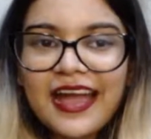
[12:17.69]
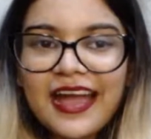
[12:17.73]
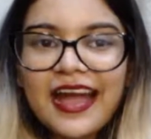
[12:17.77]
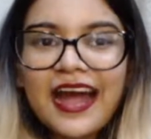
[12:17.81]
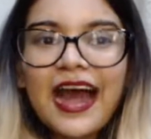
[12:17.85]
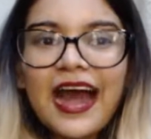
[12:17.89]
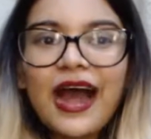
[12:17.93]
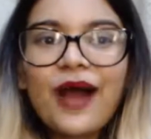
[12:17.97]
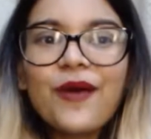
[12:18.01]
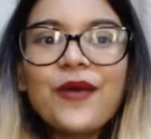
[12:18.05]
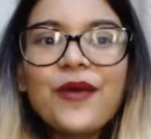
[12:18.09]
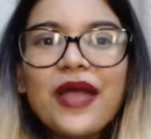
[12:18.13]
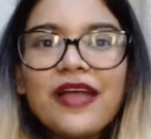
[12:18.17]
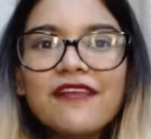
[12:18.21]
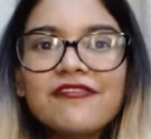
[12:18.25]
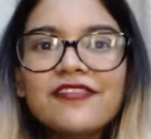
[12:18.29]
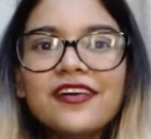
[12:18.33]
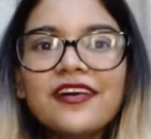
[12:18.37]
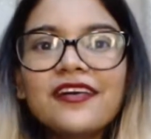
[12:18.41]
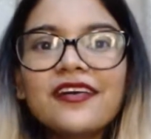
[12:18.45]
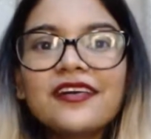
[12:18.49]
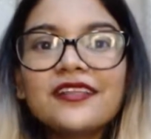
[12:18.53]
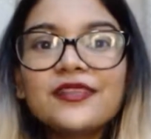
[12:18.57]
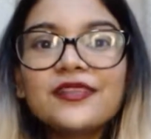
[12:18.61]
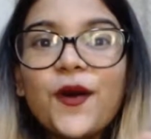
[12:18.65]

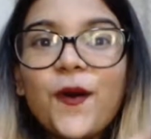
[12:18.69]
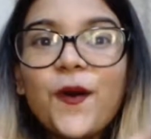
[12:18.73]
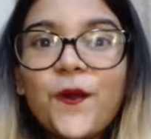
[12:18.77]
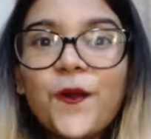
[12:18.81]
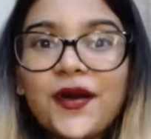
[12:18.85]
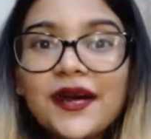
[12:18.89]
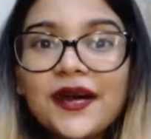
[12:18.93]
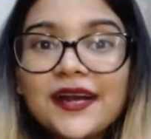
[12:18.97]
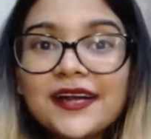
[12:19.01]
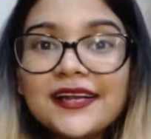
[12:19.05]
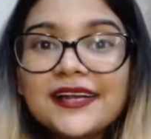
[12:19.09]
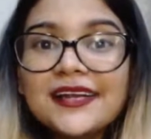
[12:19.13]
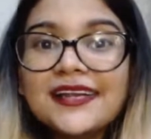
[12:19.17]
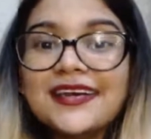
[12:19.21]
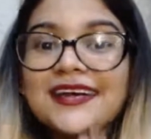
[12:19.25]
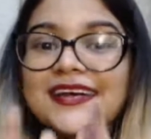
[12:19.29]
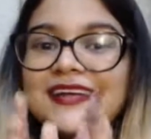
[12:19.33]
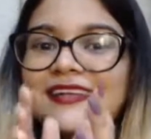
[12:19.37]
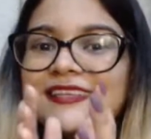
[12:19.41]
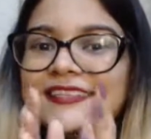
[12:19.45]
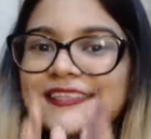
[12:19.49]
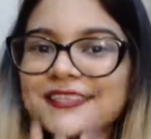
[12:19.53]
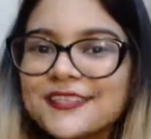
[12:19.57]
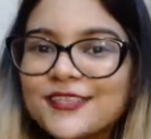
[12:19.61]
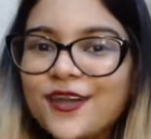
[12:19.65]
However, the world
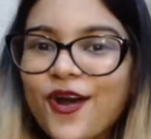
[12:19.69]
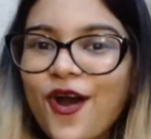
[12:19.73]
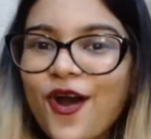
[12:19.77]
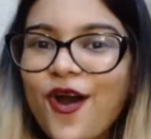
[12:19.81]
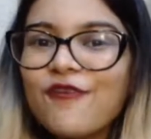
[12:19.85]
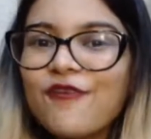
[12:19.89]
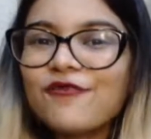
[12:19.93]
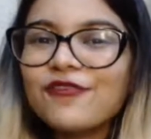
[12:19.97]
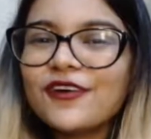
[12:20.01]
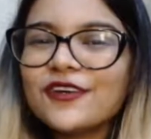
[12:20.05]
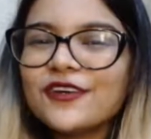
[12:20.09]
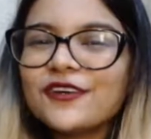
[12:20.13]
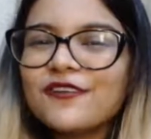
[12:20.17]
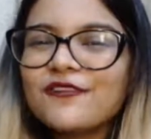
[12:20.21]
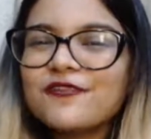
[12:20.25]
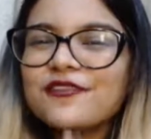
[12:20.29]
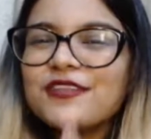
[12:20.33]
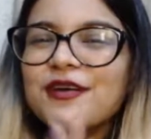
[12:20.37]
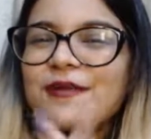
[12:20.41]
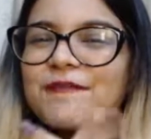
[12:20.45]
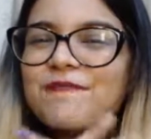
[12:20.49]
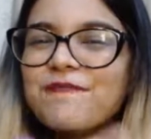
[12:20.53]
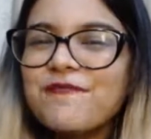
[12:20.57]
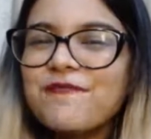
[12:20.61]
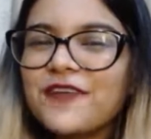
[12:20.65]
saw one of
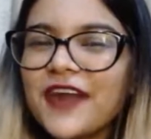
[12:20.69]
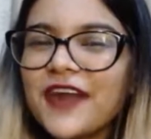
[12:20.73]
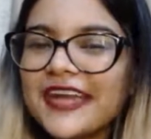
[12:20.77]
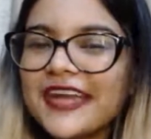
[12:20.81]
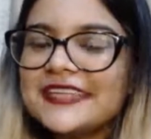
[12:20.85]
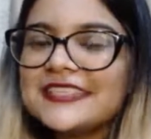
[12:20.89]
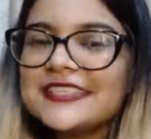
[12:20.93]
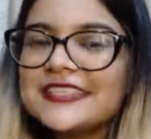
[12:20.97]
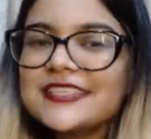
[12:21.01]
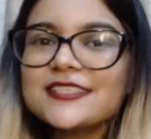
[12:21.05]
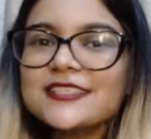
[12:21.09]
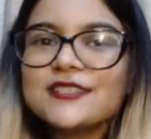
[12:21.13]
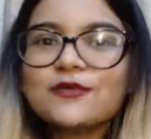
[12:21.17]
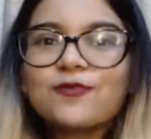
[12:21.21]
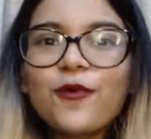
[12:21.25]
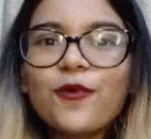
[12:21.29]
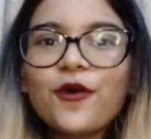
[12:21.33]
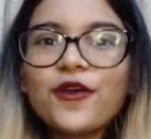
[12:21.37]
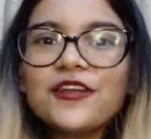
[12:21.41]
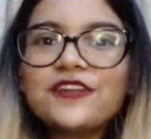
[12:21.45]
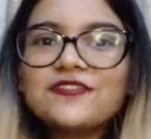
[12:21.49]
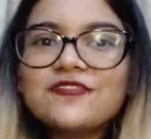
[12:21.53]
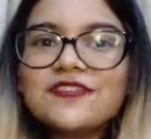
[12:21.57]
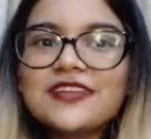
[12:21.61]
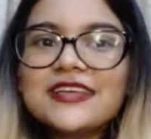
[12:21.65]
the brightest
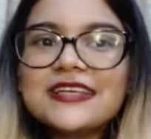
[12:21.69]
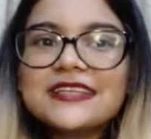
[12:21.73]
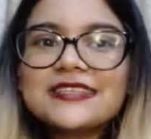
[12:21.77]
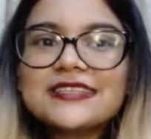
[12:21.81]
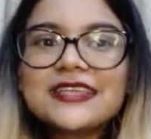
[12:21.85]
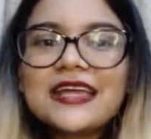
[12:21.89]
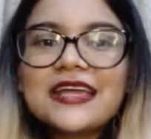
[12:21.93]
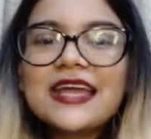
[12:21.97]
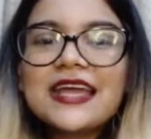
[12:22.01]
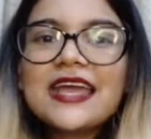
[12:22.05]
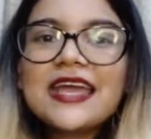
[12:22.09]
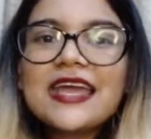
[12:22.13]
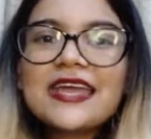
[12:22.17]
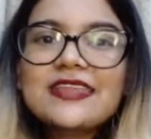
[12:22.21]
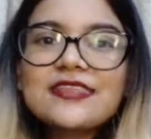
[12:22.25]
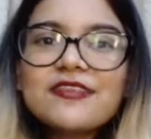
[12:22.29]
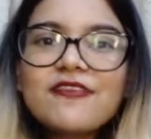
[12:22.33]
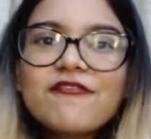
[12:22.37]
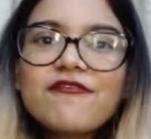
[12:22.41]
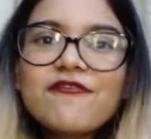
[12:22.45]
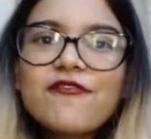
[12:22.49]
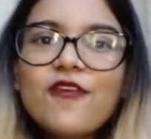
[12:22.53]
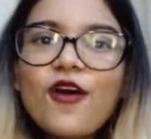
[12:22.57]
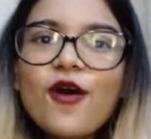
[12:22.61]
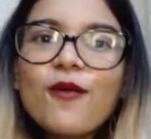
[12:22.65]
poetries in the
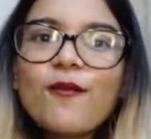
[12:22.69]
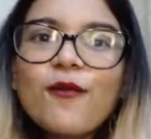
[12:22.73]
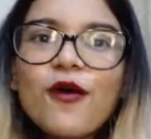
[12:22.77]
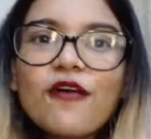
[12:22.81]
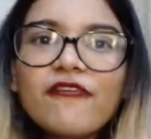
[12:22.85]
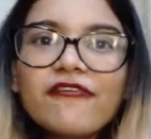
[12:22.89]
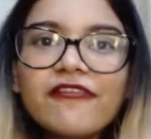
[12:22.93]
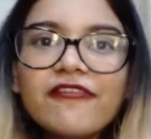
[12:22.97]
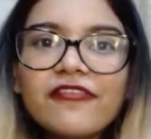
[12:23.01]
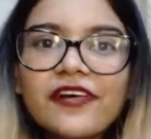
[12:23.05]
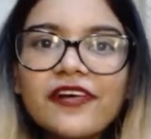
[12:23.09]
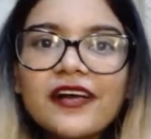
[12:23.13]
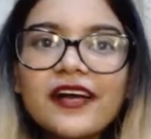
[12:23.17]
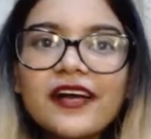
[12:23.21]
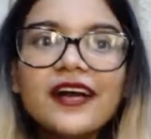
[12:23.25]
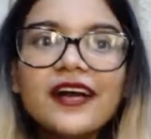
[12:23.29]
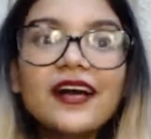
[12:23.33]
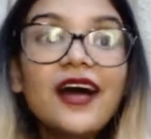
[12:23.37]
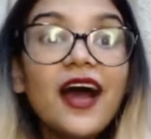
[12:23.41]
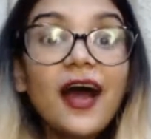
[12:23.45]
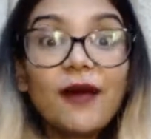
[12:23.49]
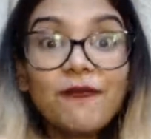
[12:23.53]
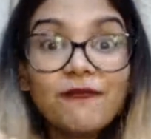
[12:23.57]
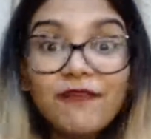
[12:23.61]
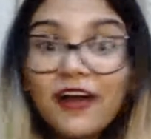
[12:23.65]
form of
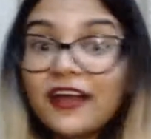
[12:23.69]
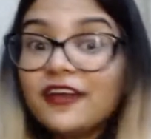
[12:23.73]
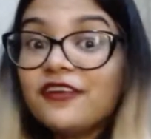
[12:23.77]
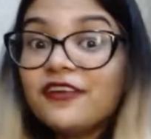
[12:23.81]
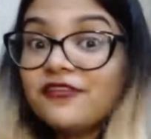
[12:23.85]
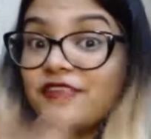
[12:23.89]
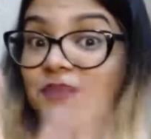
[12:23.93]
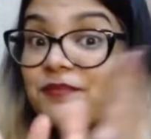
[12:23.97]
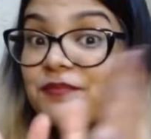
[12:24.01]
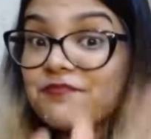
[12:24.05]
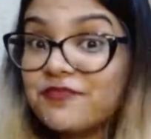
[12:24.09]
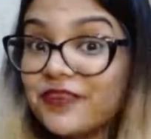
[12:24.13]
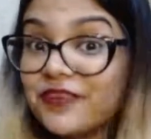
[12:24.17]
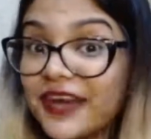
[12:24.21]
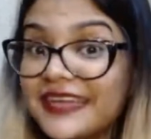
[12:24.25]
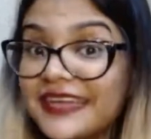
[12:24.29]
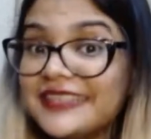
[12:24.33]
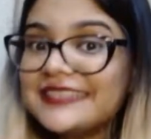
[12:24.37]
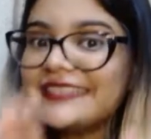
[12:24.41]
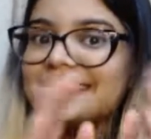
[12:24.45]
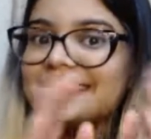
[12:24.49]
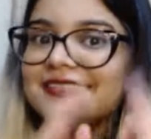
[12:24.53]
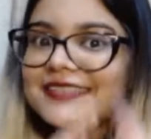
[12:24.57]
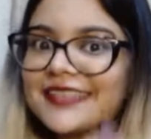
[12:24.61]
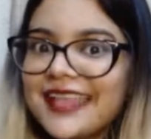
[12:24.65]
one of the
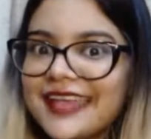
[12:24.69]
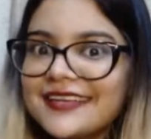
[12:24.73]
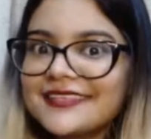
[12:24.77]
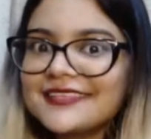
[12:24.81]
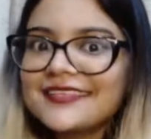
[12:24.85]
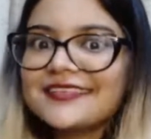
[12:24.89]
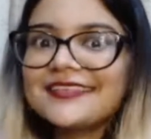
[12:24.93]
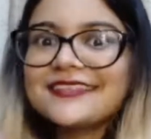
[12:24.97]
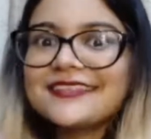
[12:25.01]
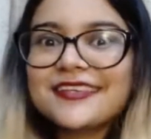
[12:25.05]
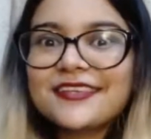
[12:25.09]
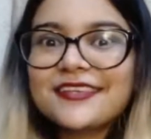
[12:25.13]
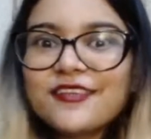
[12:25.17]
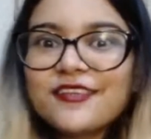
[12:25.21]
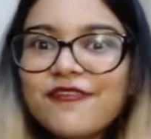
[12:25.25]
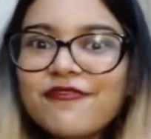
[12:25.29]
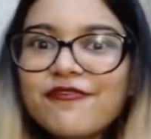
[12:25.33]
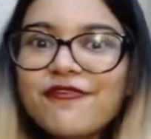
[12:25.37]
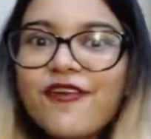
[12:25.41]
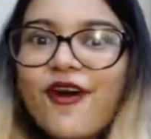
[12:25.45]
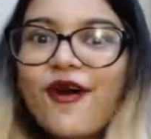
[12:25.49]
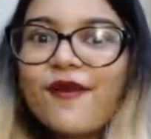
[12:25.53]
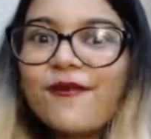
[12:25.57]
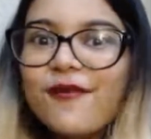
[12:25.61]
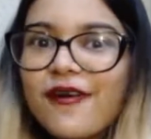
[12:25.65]
brightest letters in the
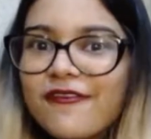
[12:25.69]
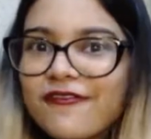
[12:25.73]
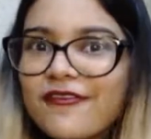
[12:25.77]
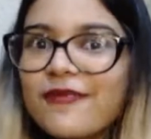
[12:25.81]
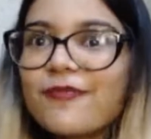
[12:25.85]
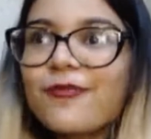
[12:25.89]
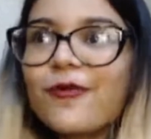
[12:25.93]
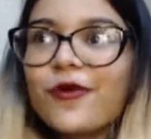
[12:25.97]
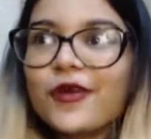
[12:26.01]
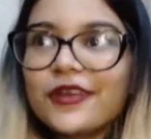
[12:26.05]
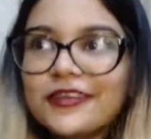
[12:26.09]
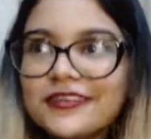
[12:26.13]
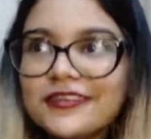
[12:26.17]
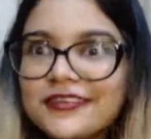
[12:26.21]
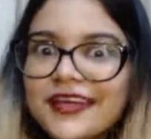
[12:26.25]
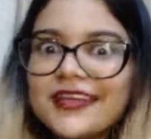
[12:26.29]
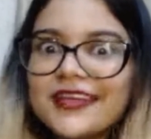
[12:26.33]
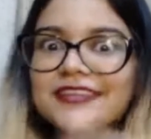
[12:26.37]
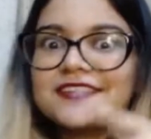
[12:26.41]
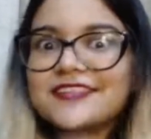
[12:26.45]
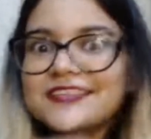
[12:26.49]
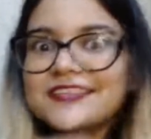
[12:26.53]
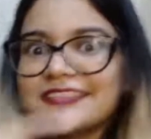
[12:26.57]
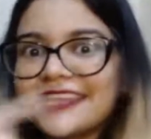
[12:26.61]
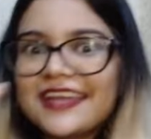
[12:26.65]
form of a poetry. I
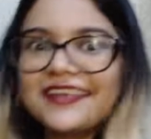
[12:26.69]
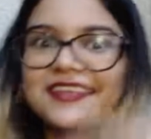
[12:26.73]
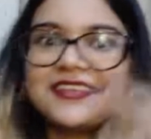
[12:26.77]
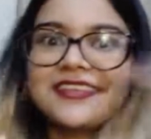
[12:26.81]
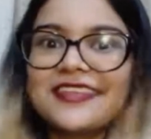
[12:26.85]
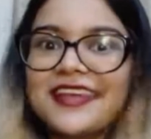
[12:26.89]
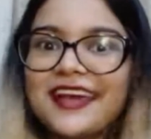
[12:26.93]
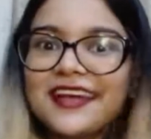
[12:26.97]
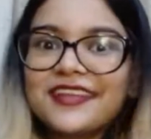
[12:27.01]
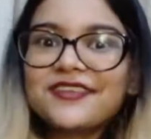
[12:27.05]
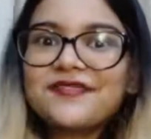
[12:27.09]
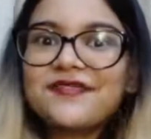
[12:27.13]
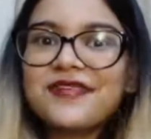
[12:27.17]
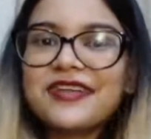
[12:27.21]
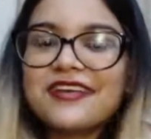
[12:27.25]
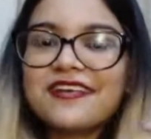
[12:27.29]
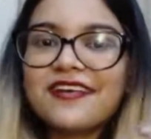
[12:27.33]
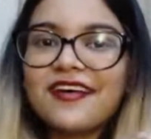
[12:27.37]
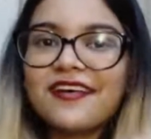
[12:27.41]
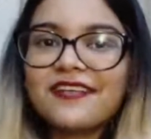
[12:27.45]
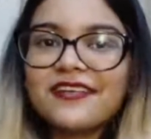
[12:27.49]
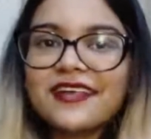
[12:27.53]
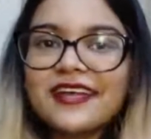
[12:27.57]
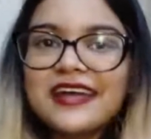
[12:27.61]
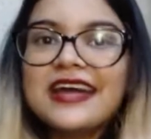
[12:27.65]
just said it the other way
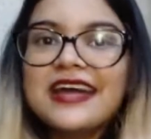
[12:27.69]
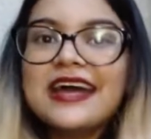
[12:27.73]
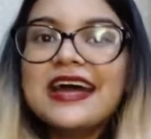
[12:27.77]
around.